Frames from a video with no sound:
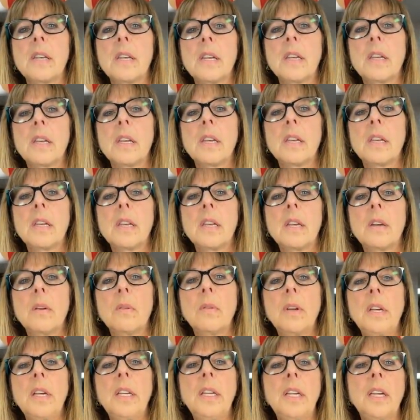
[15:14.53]
be able to do it on here, too.
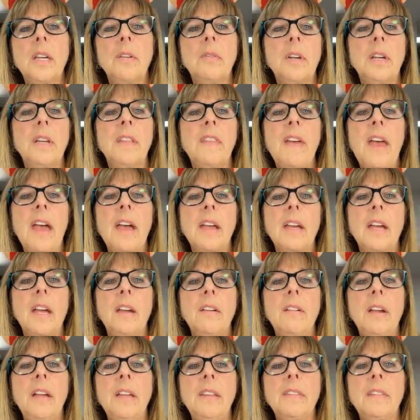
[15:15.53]
We're going to get rid of that guy
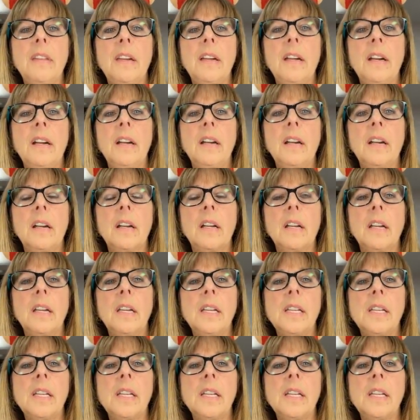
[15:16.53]
right there. Yep.